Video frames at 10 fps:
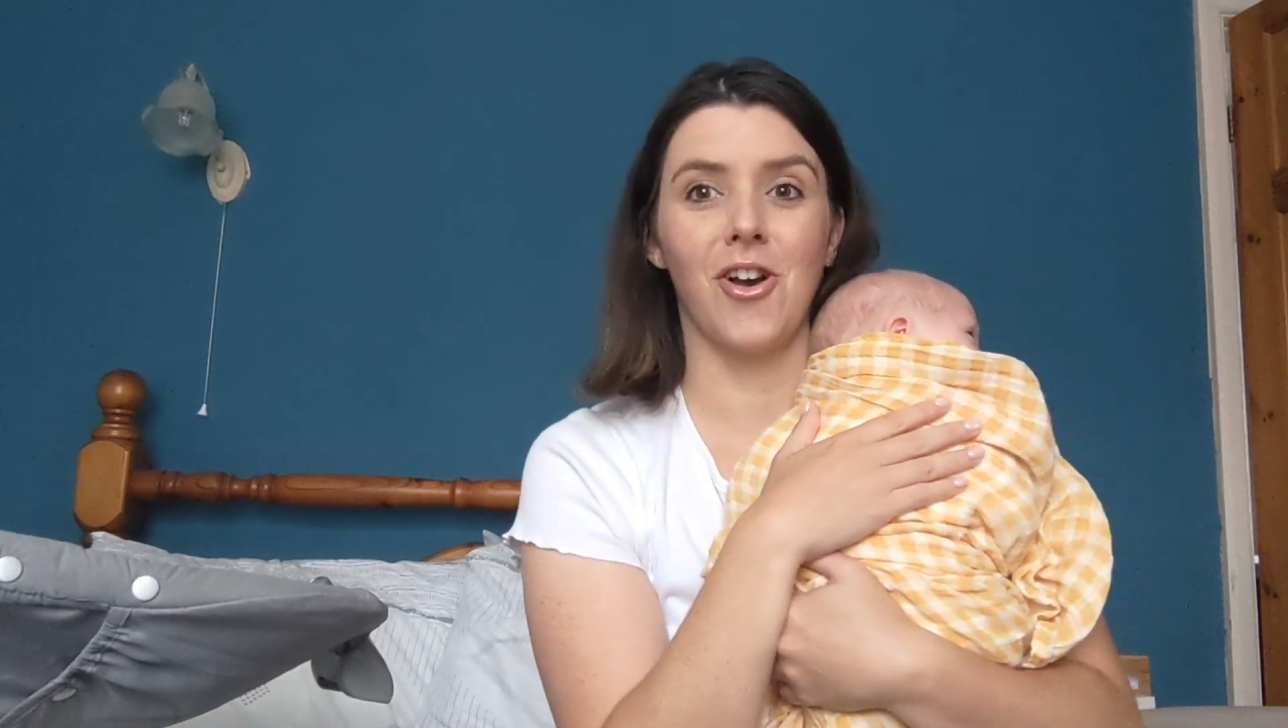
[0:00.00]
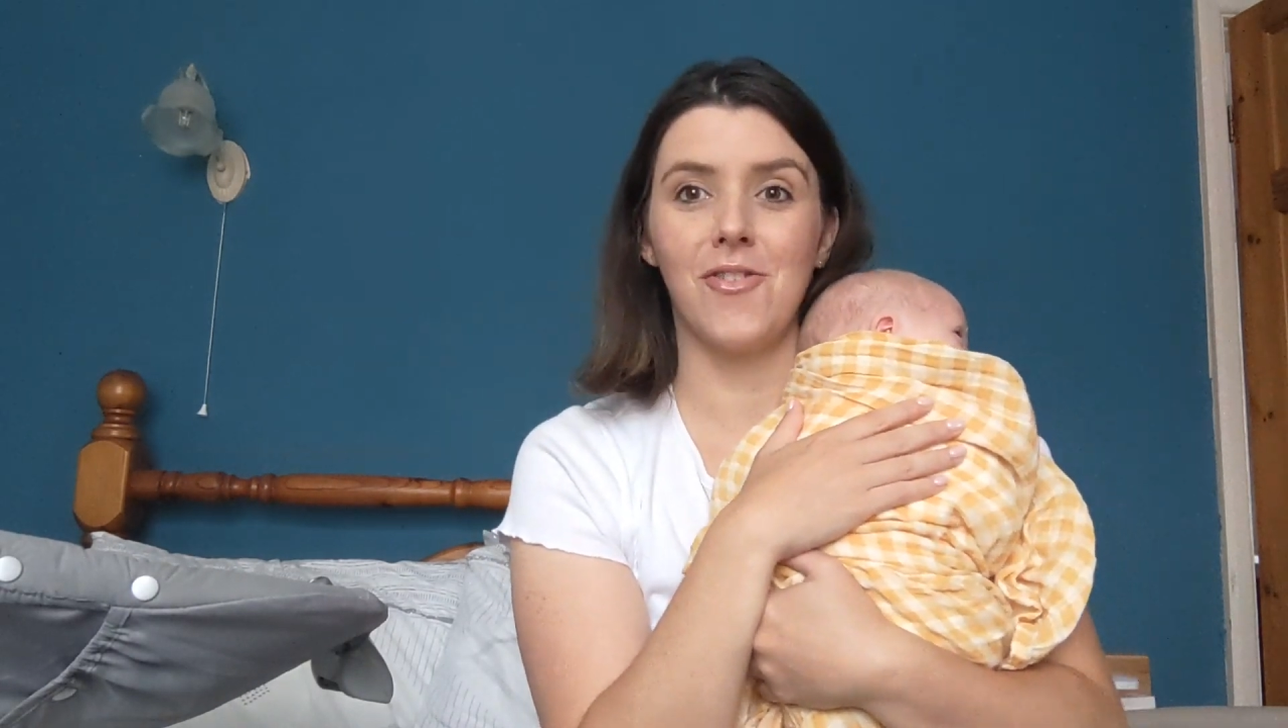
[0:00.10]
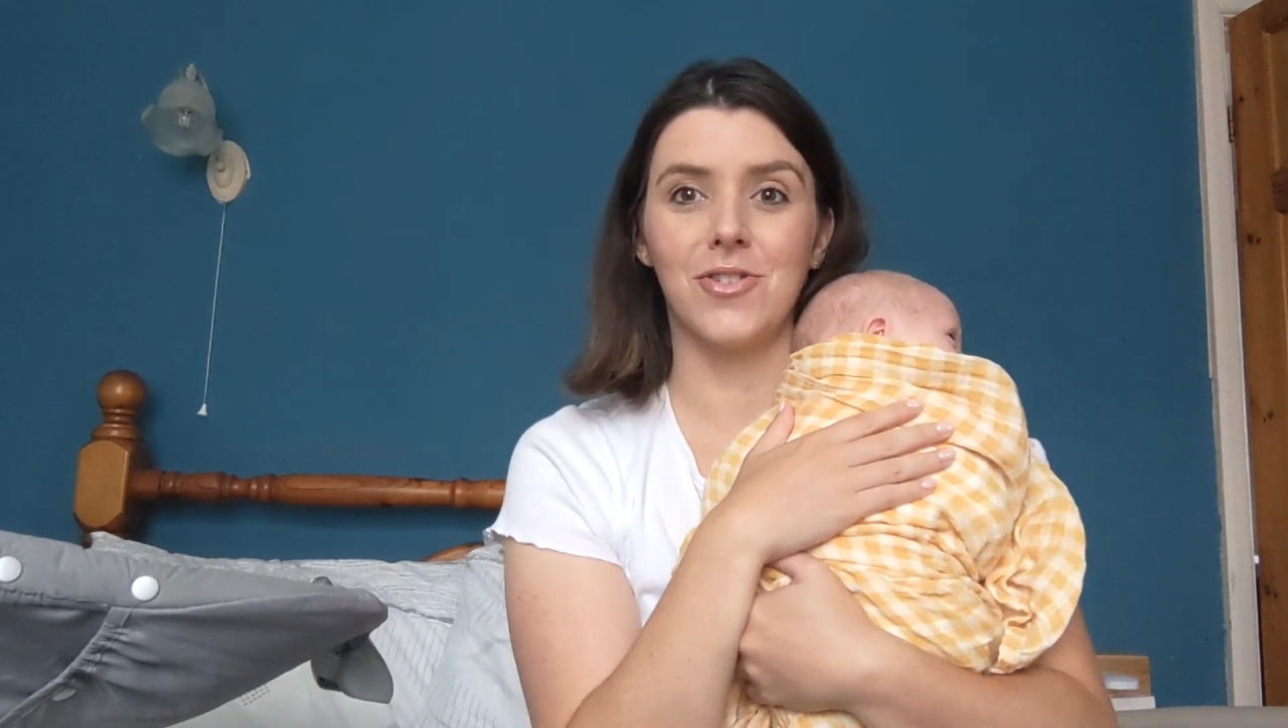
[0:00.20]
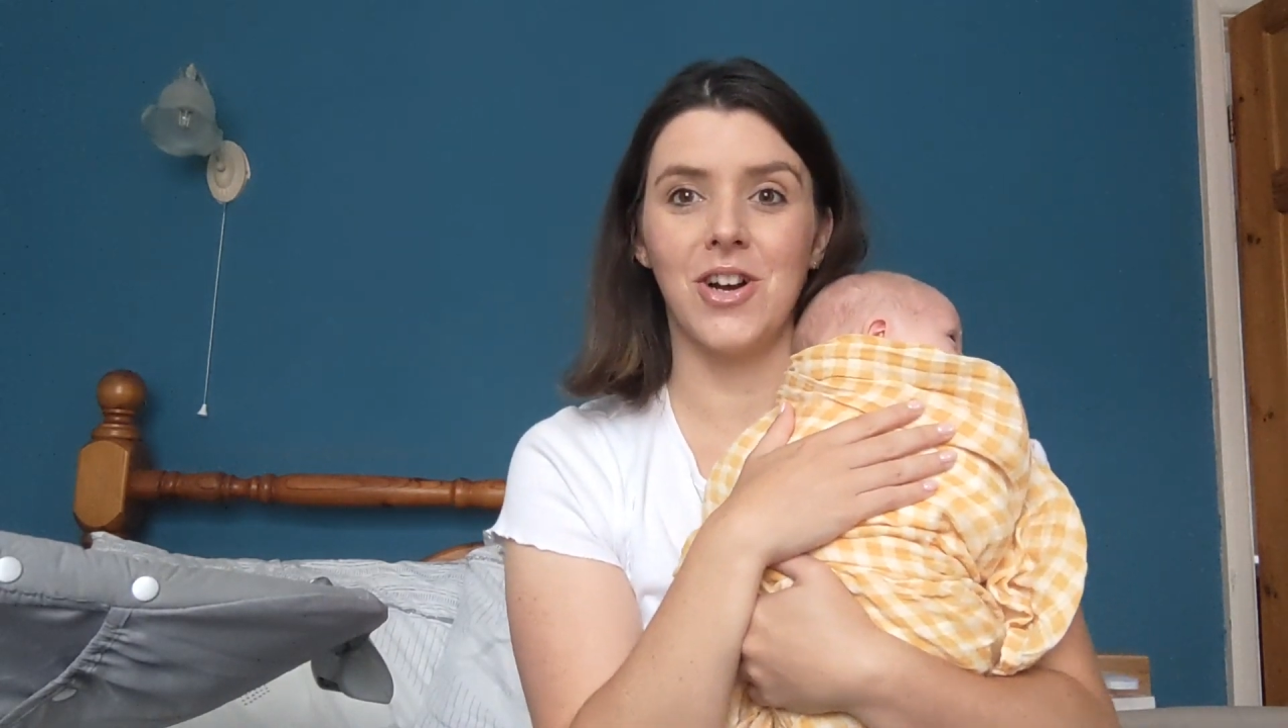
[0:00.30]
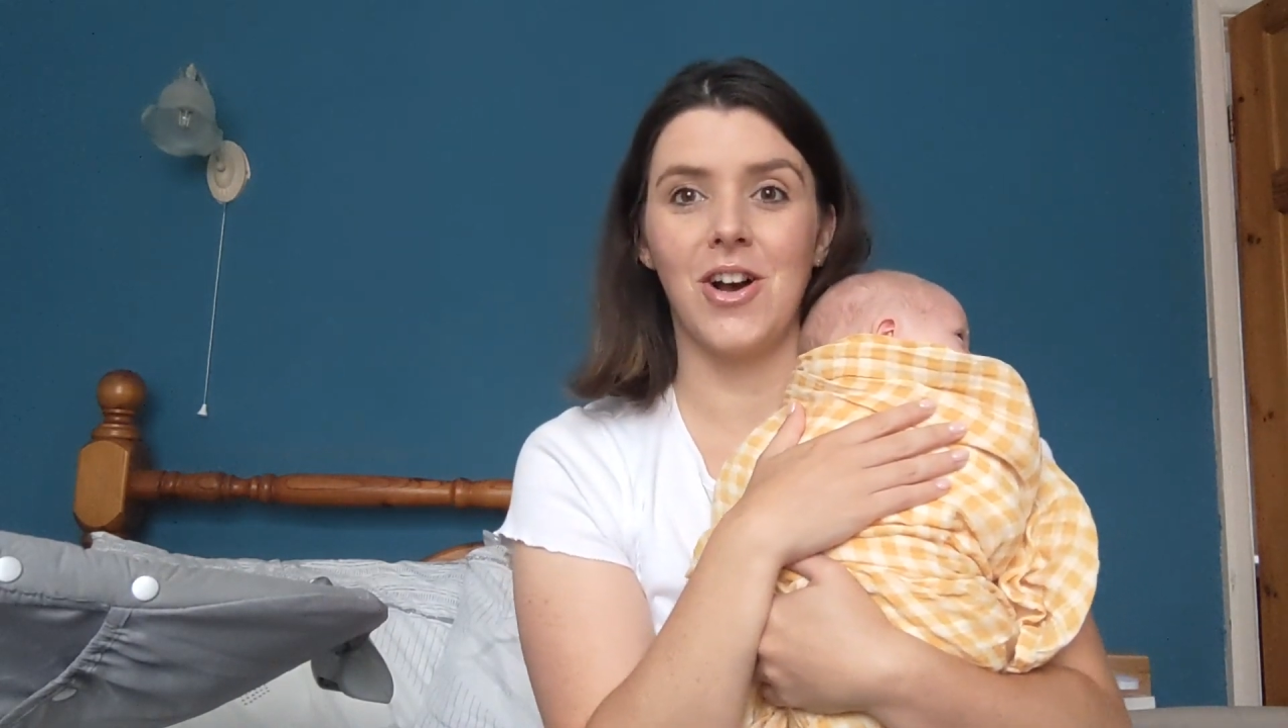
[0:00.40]

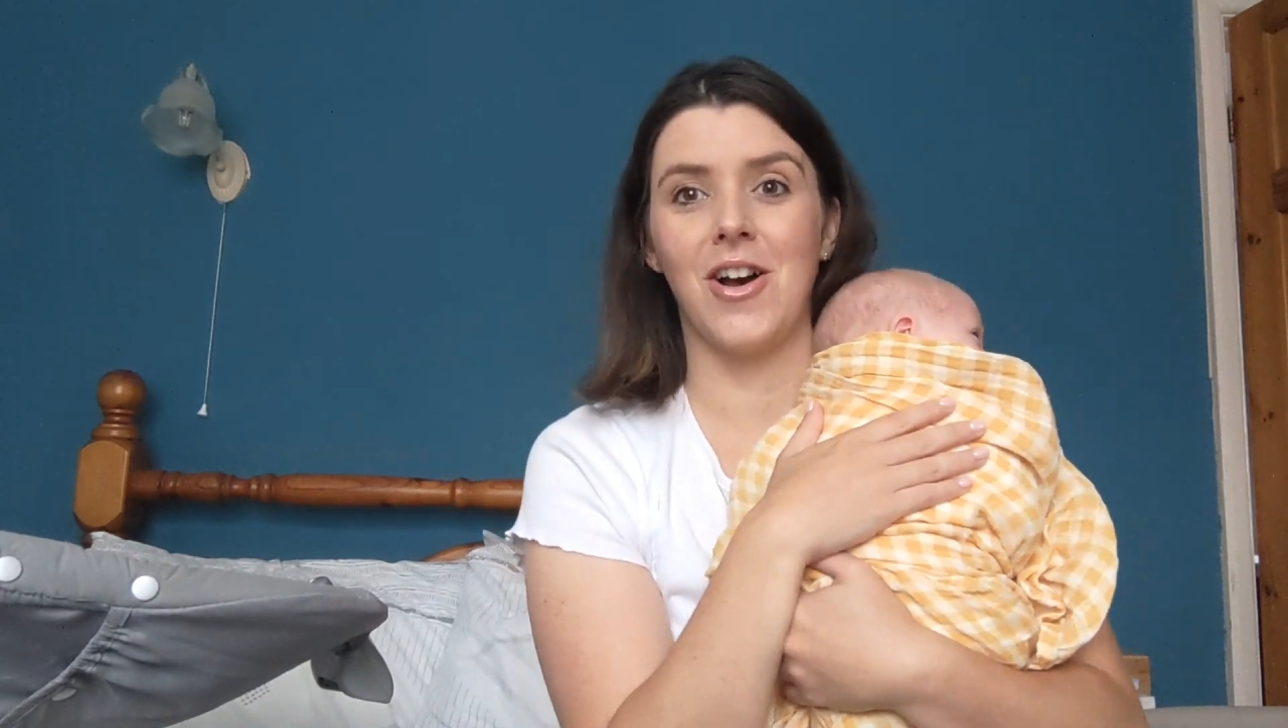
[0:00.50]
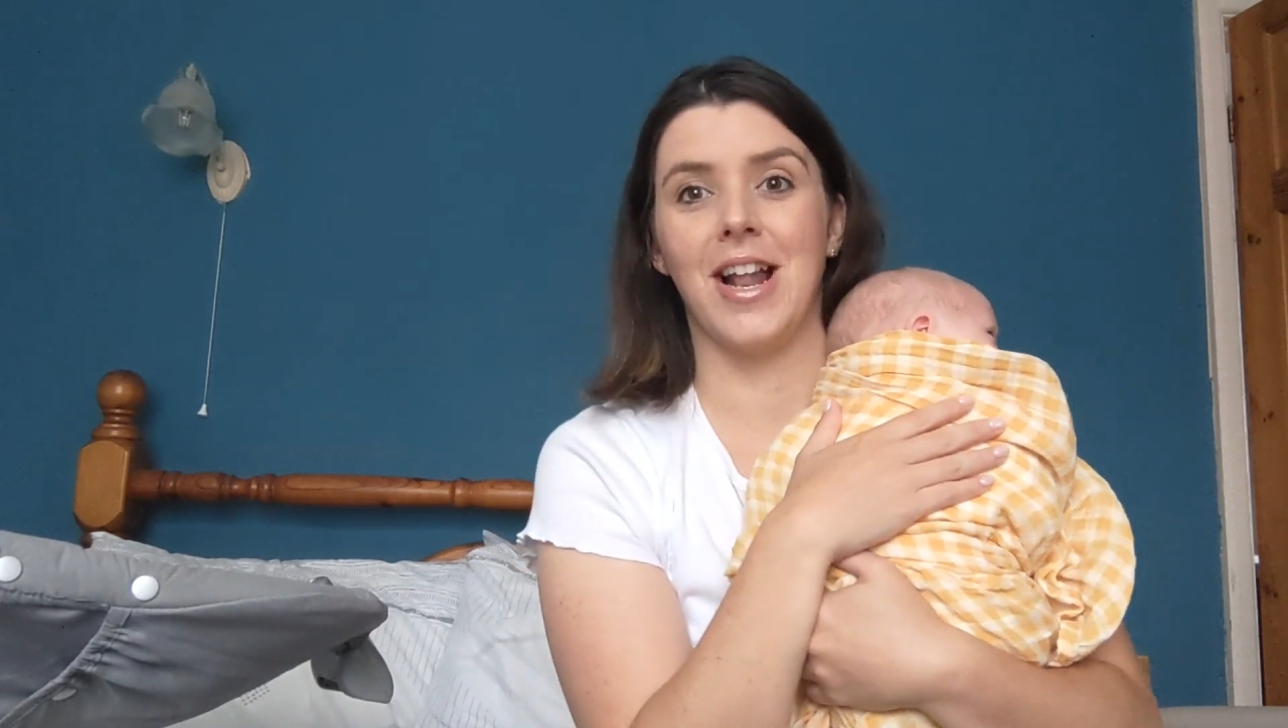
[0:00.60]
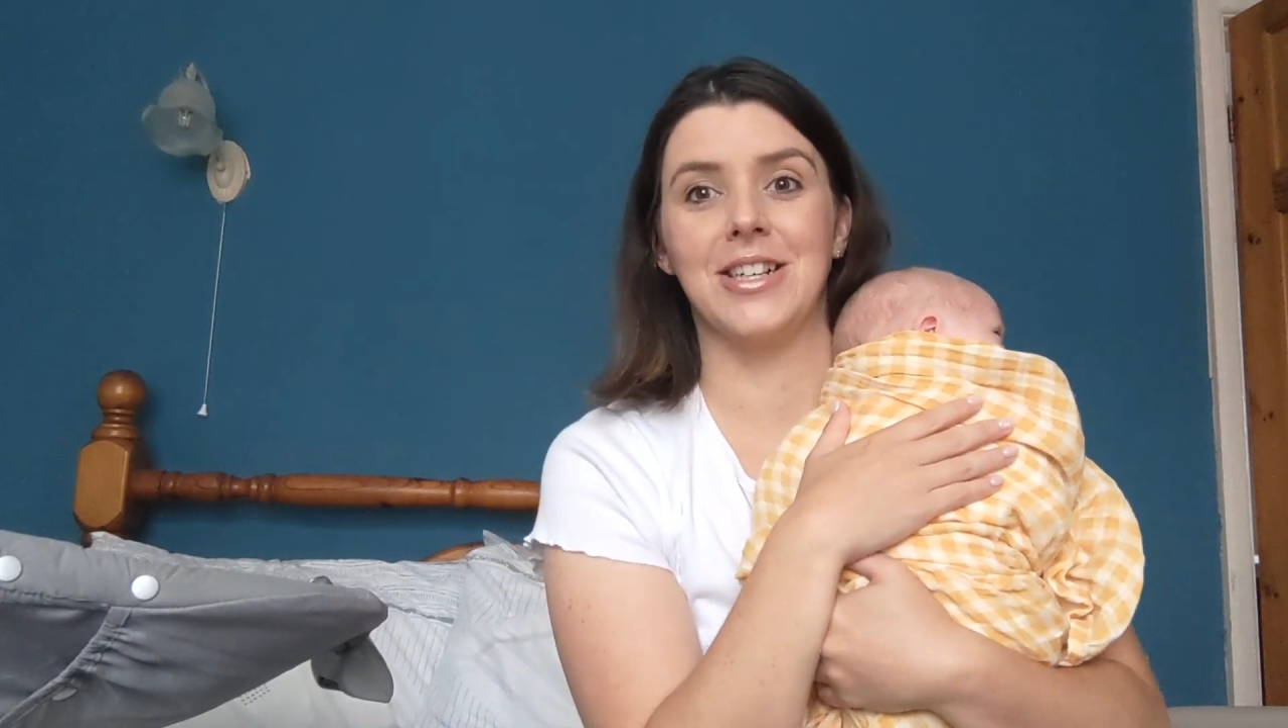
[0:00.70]
over at her and